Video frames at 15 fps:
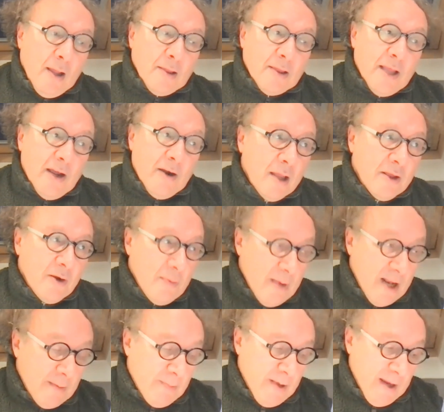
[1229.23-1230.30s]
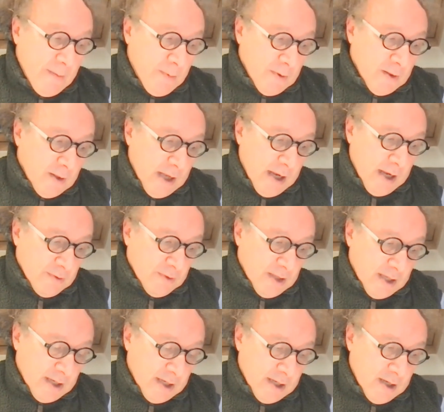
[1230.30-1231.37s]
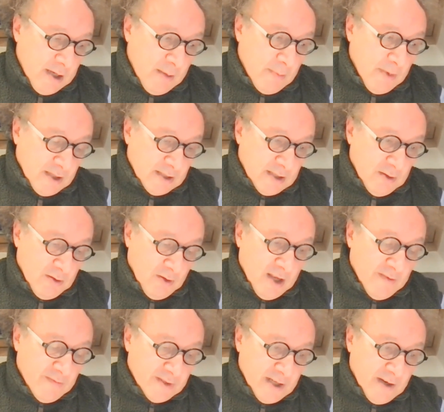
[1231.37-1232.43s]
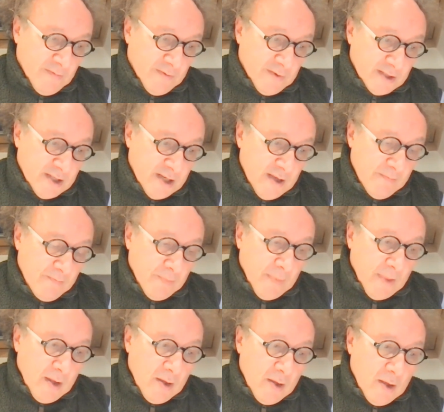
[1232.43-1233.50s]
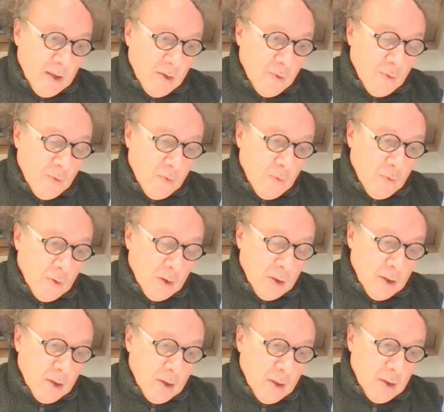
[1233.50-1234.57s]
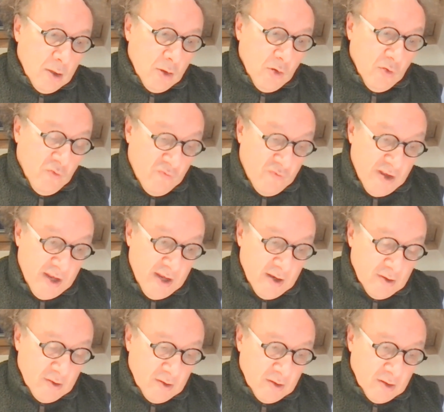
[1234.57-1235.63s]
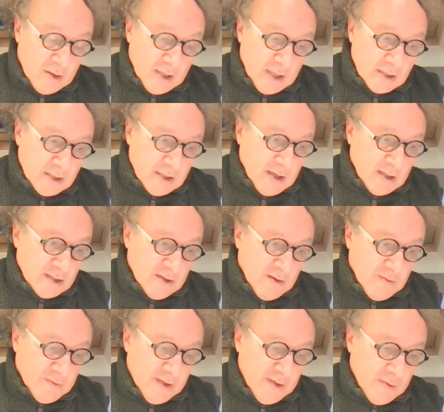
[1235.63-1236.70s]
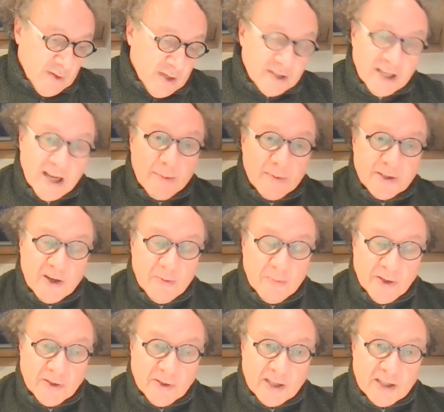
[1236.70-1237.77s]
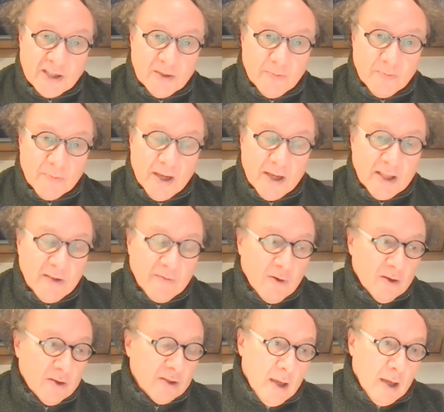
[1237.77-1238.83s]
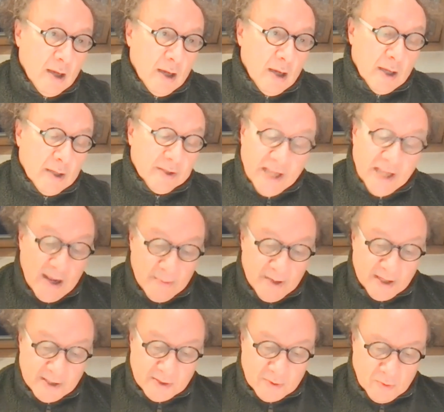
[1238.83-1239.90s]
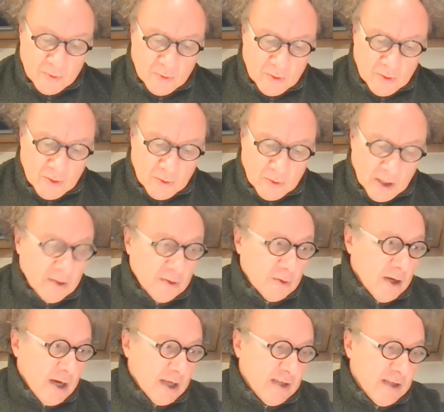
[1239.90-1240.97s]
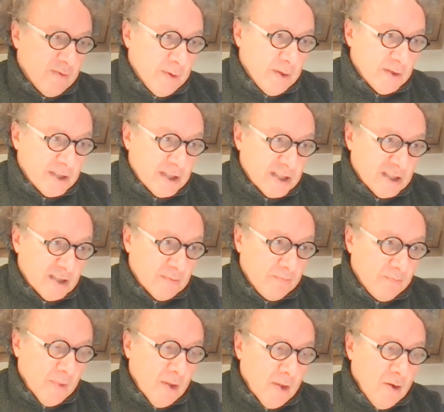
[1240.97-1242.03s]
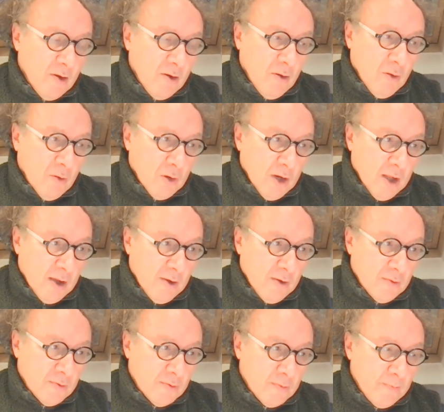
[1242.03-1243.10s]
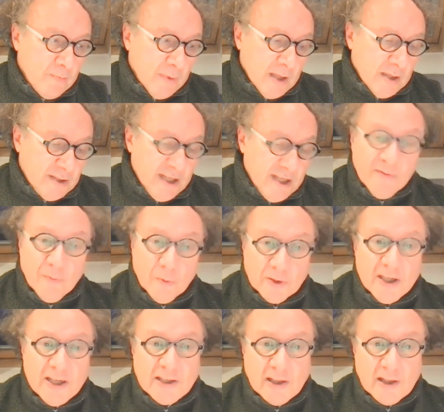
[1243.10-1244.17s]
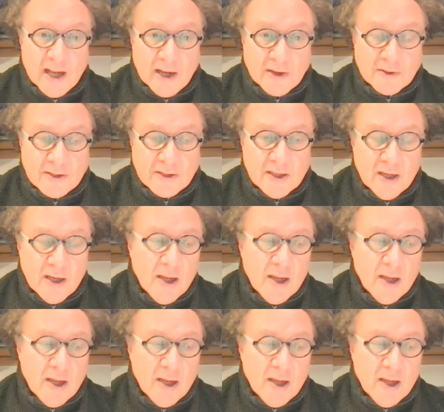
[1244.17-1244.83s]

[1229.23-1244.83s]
There are many people out there amongst the long COVID sufferers who feel that SARS-CoV-2 has damaged their immune system, and they've got a damaged or underactive immune system or low CD4 T cell counts.